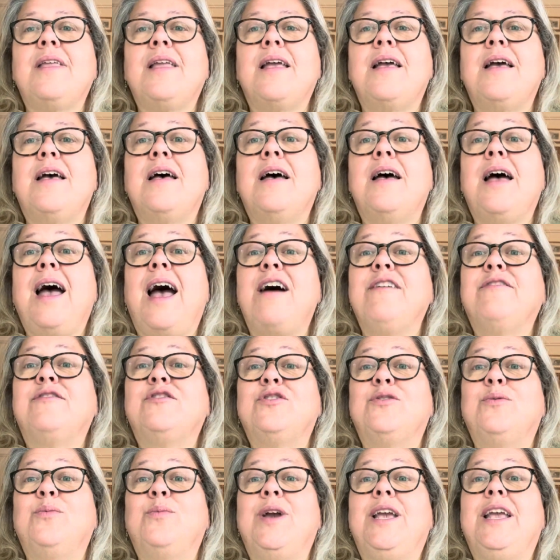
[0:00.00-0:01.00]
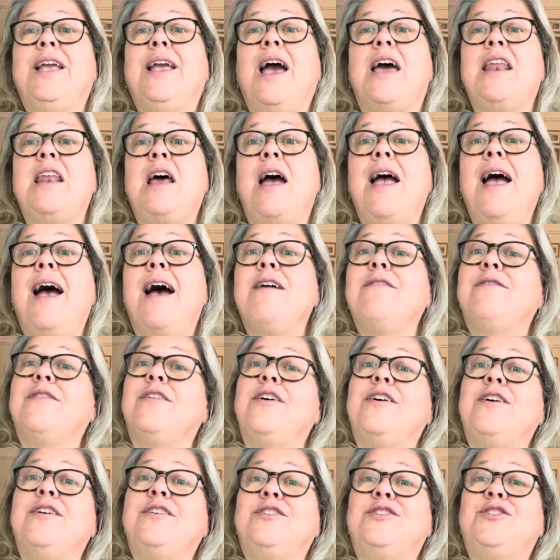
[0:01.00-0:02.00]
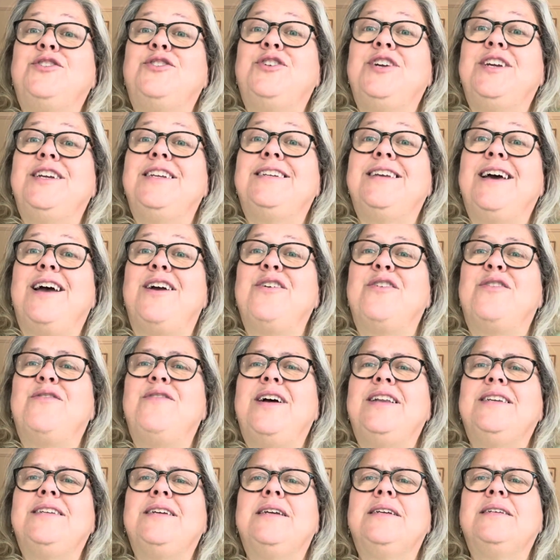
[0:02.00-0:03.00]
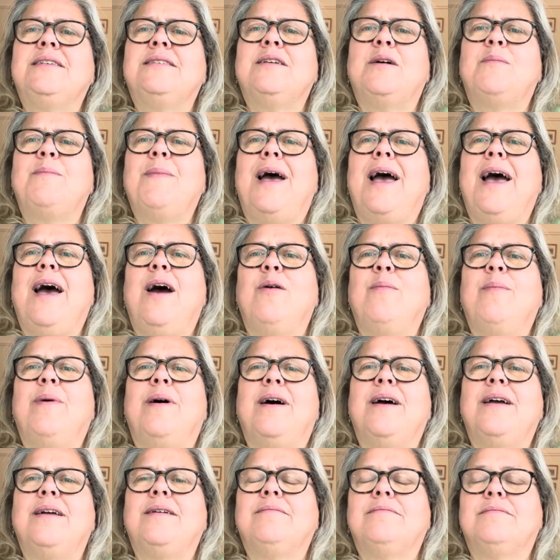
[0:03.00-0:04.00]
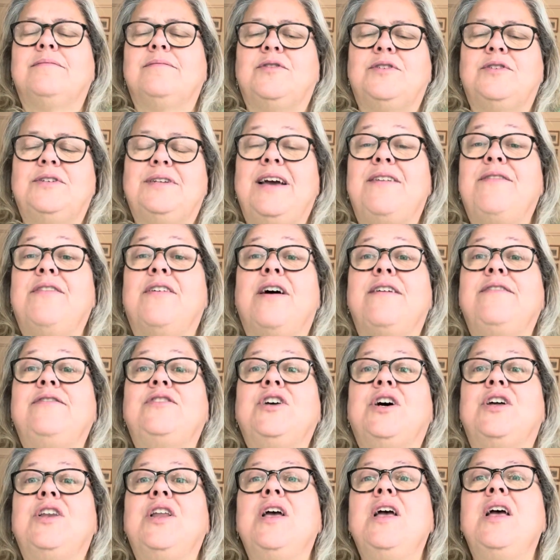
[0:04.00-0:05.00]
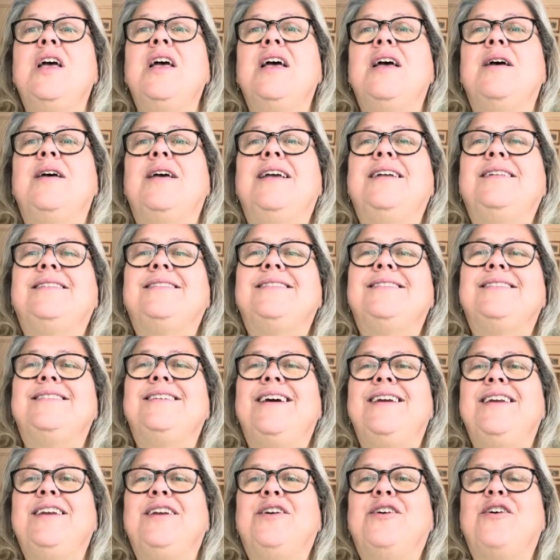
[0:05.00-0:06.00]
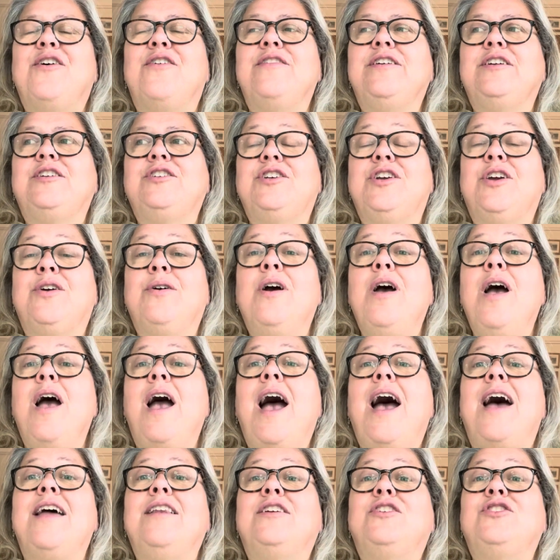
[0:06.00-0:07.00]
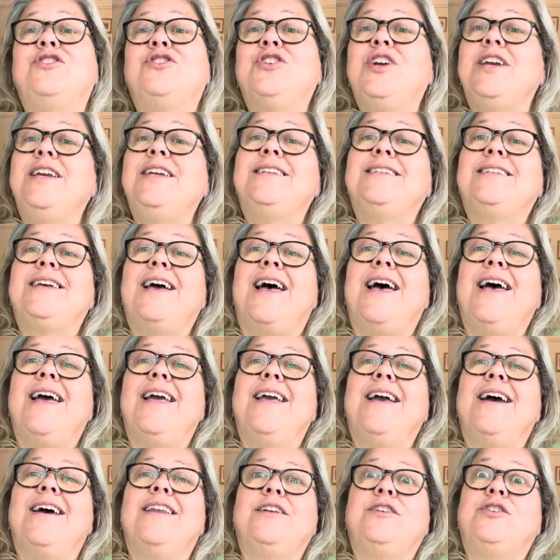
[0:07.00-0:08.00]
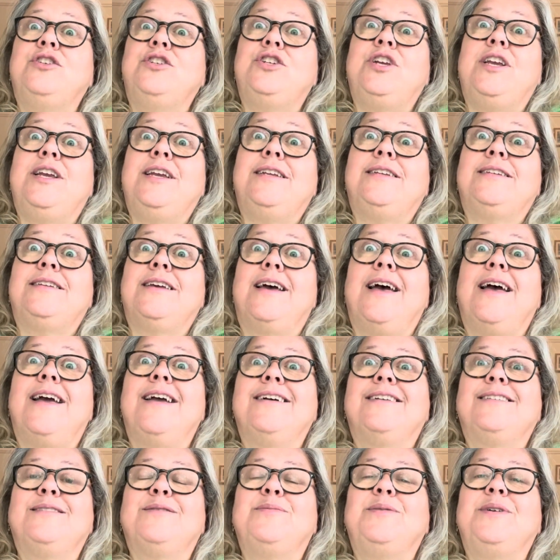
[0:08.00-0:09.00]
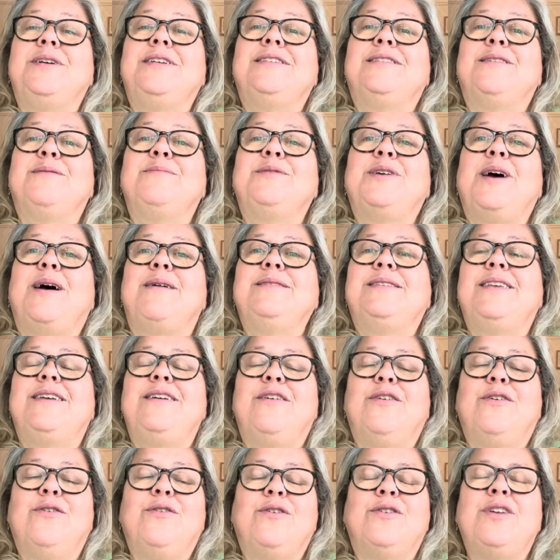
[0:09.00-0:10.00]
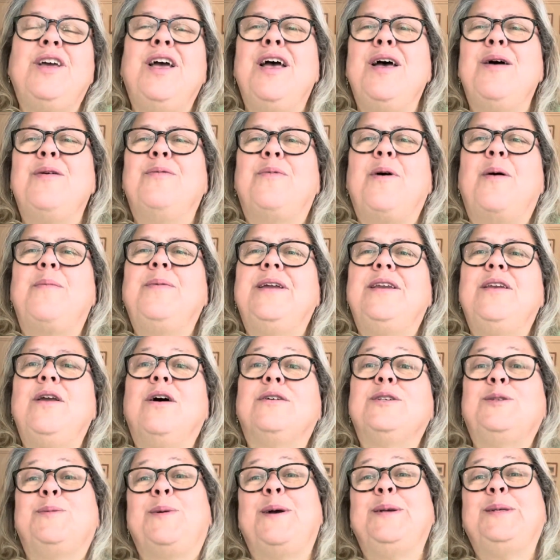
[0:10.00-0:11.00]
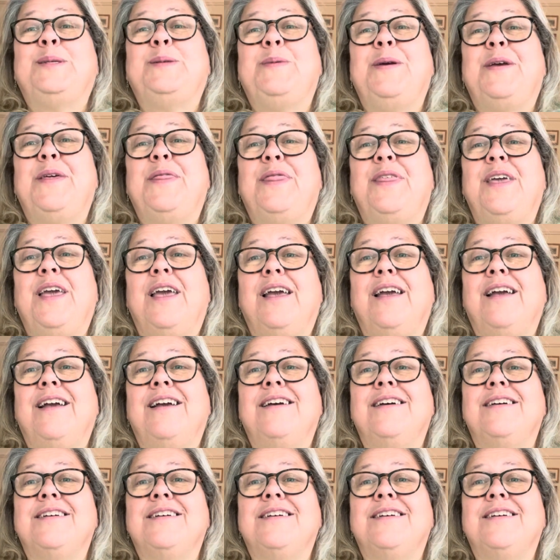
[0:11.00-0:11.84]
after a week, and I have earned a treat day already somehow by whatever I've done. It's to encourage you. And a treat day and a cheat day, as we sometimes hear it called, probably not supposed to be a thing,